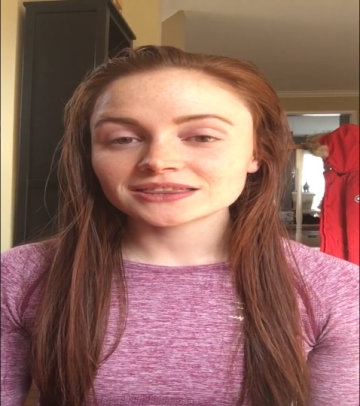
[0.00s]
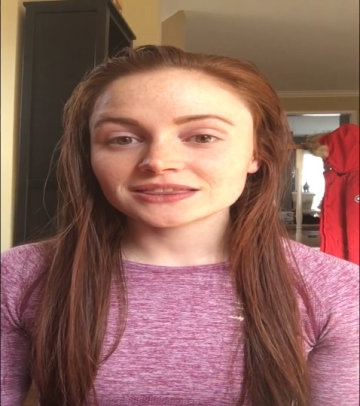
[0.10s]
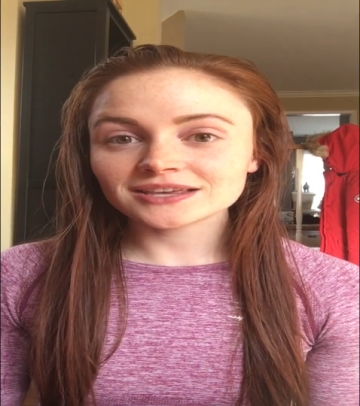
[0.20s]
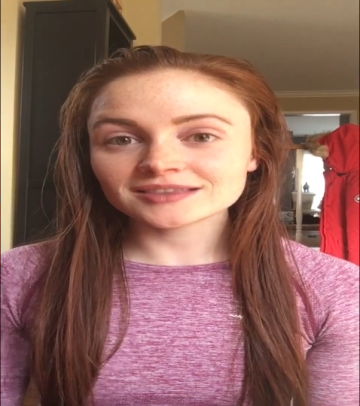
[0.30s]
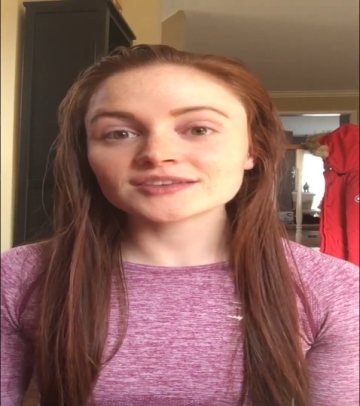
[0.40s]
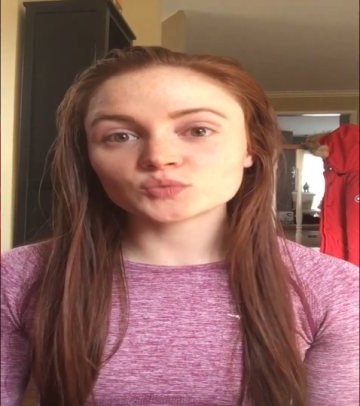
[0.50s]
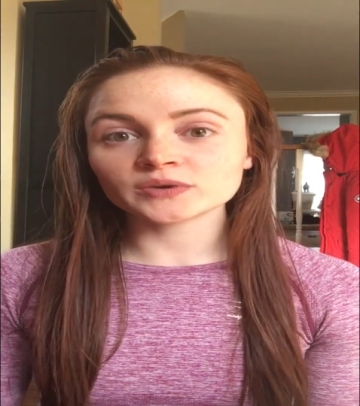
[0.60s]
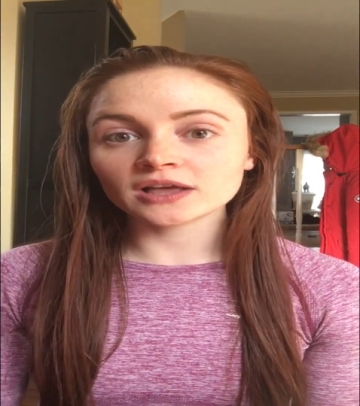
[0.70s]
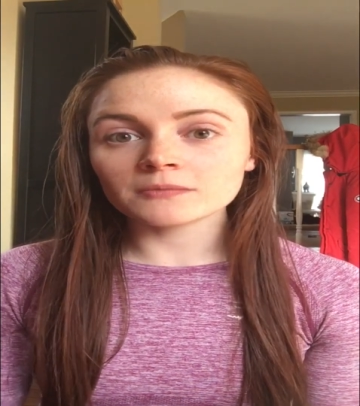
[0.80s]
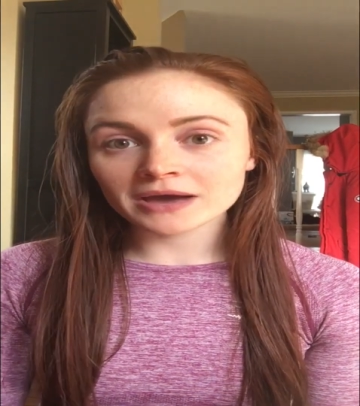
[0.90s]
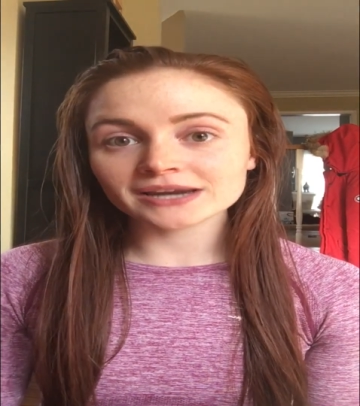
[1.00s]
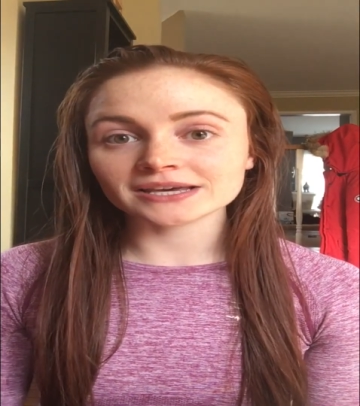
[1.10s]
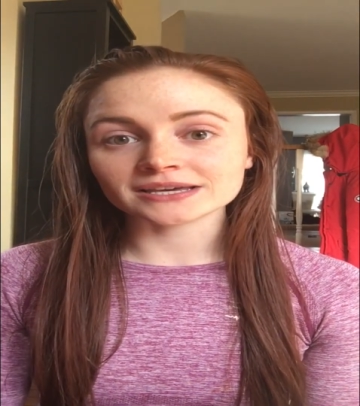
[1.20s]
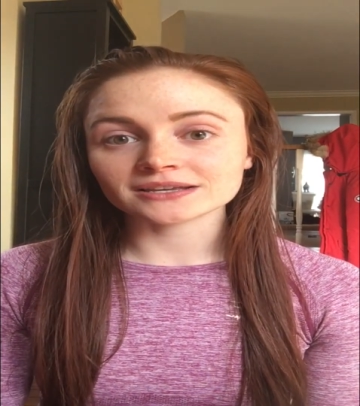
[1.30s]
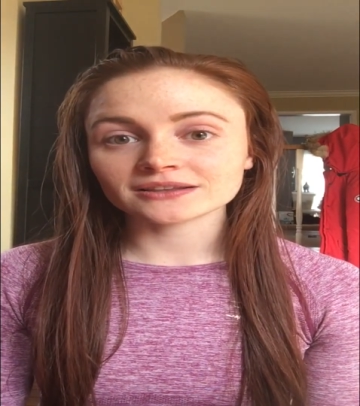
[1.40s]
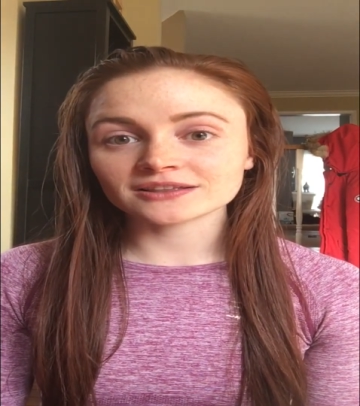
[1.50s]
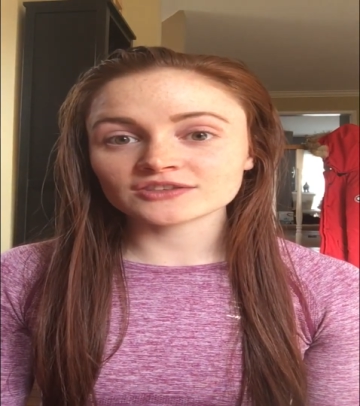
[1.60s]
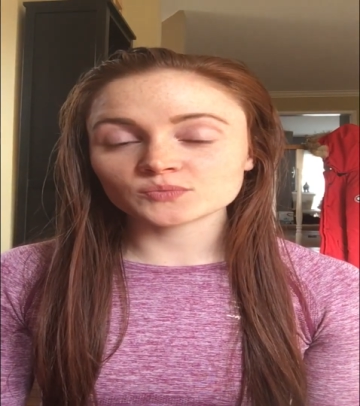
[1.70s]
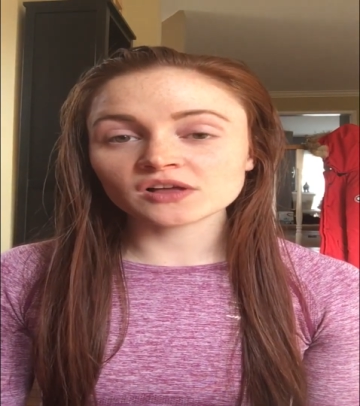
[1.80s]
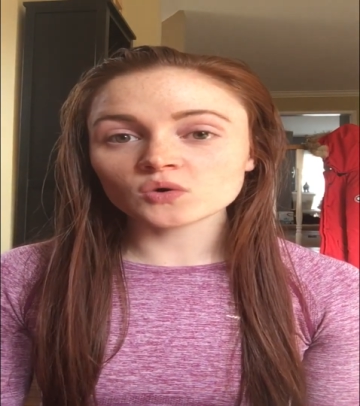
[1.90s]
this is real money. This
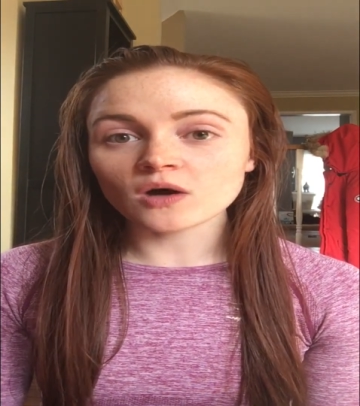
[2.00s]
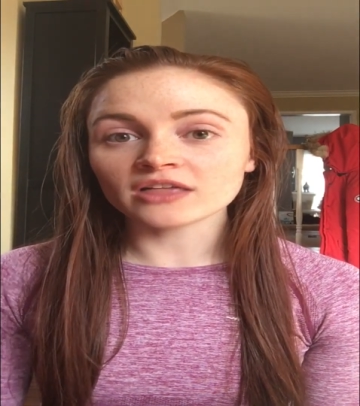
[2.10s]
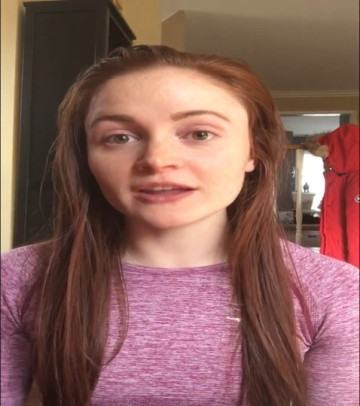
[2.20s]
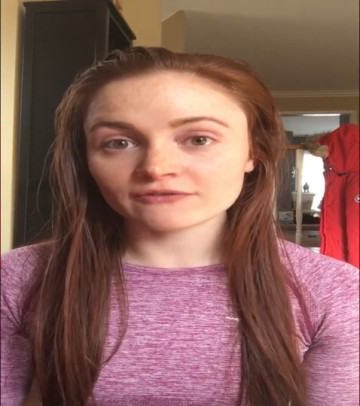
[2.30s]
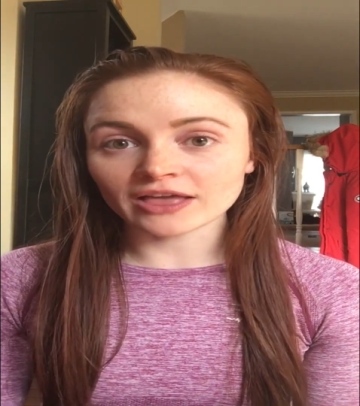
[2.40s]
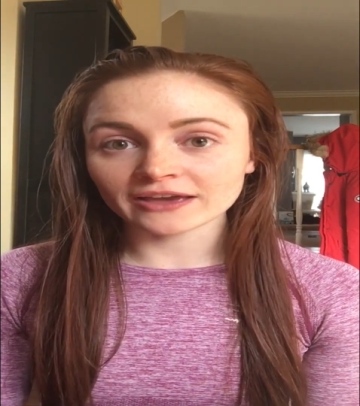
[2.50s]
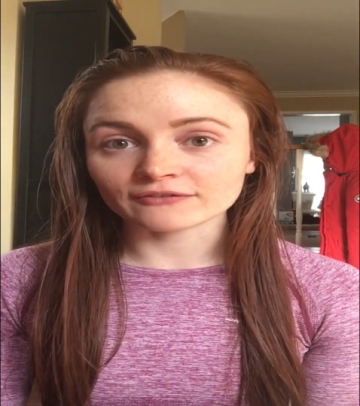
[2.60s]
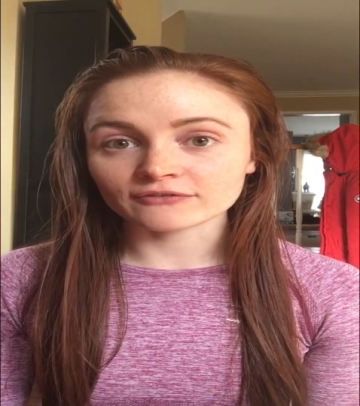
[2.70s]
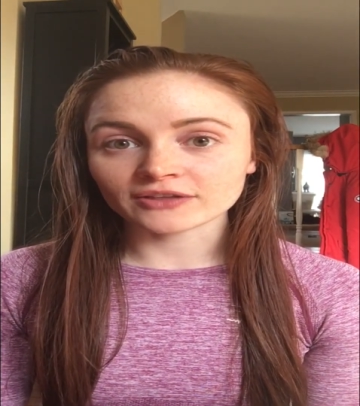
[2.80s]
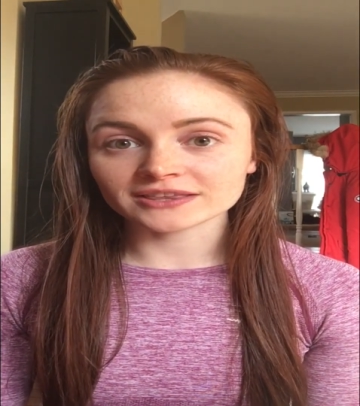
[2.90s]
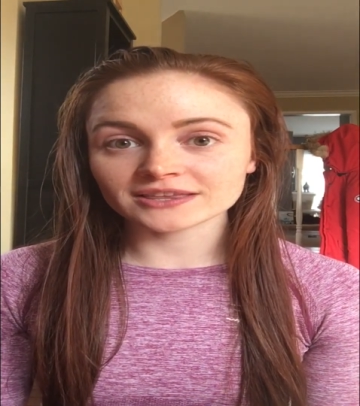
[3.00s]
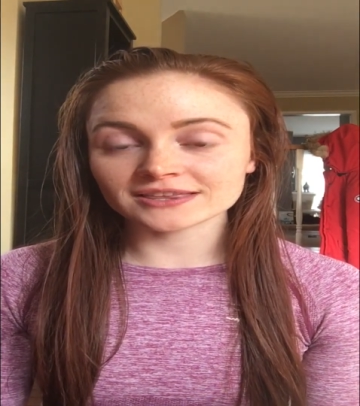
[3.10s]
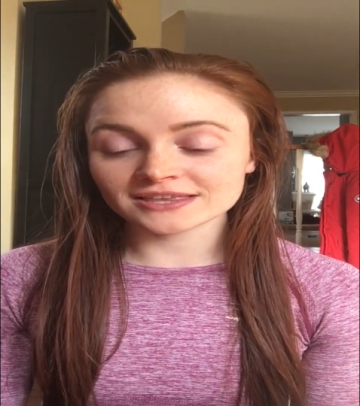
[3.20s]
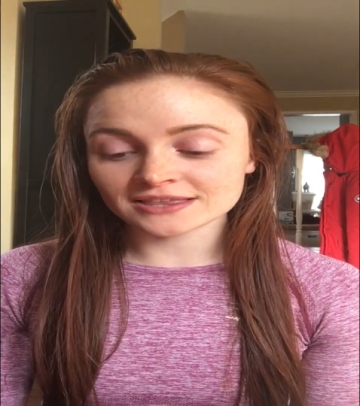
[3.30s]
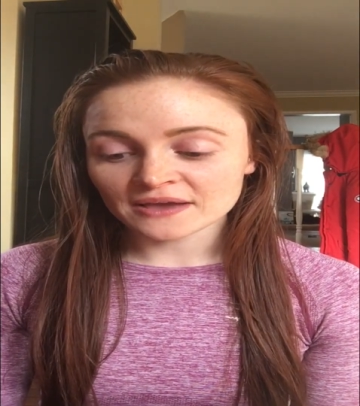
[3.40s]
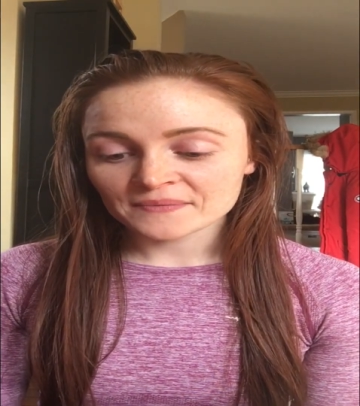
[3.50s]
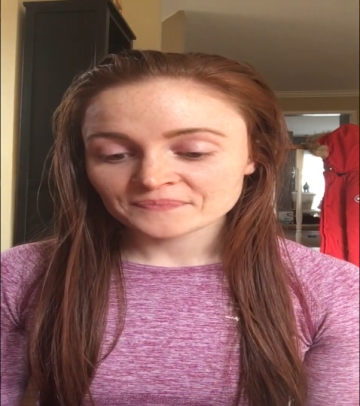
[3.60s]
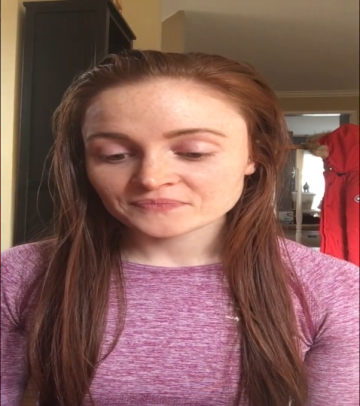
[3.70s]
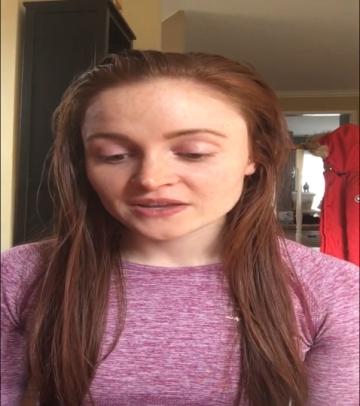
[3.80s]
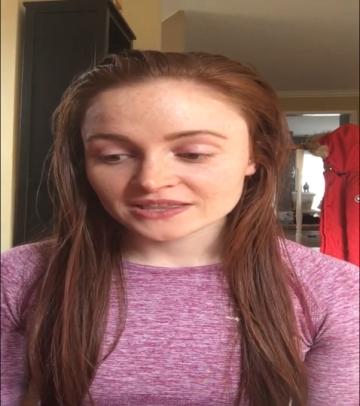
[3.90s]
is real quality of life. Like, this is
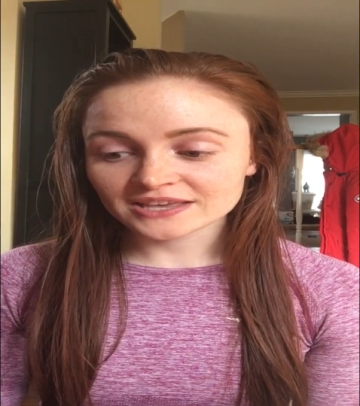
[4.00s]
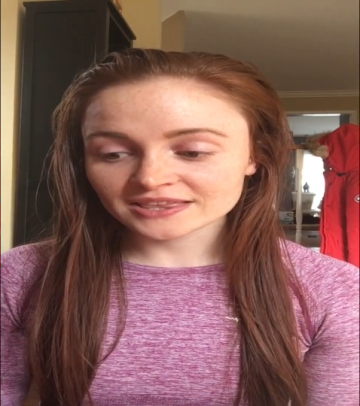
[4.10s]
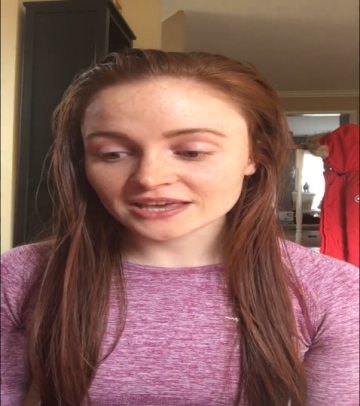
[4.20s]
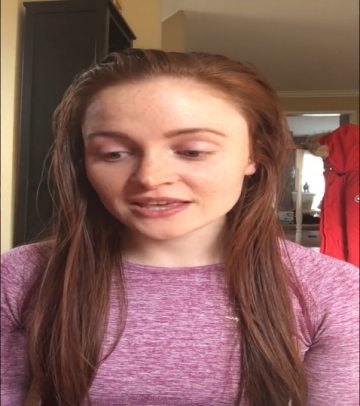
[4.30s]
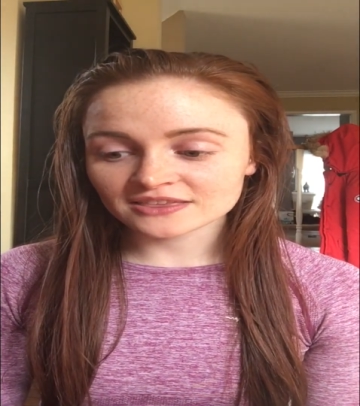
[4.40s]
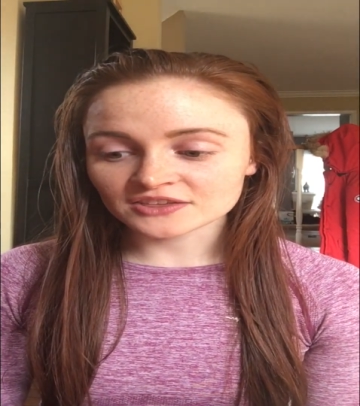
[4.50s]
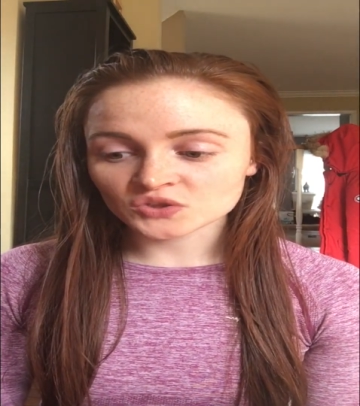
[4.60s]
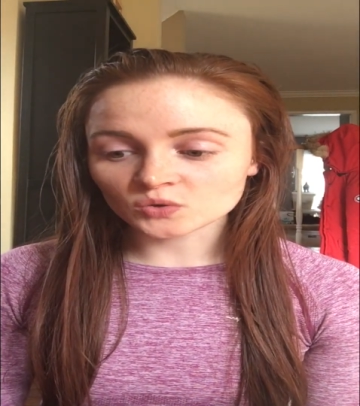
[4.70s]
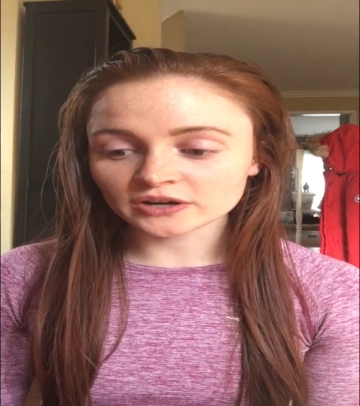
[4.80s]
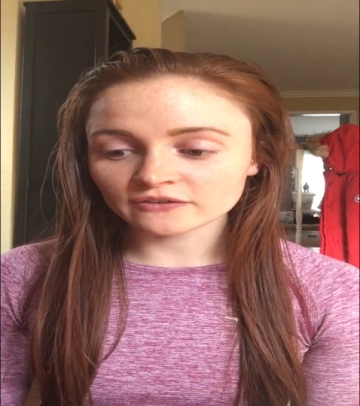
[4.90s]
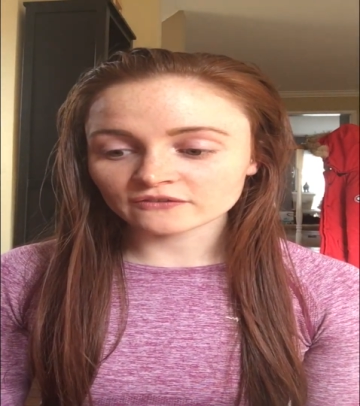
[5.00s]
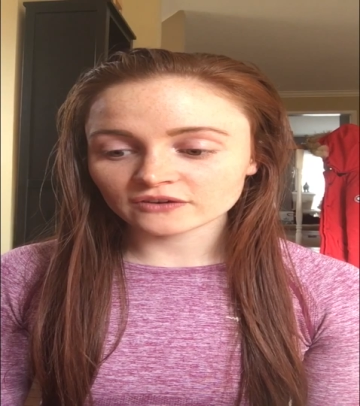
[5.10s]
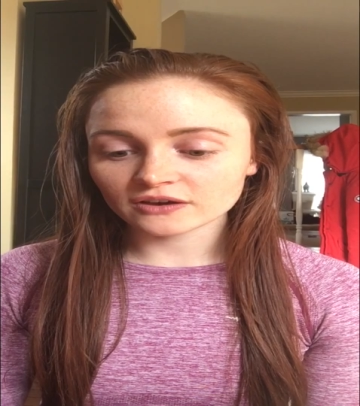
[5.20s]
the sort of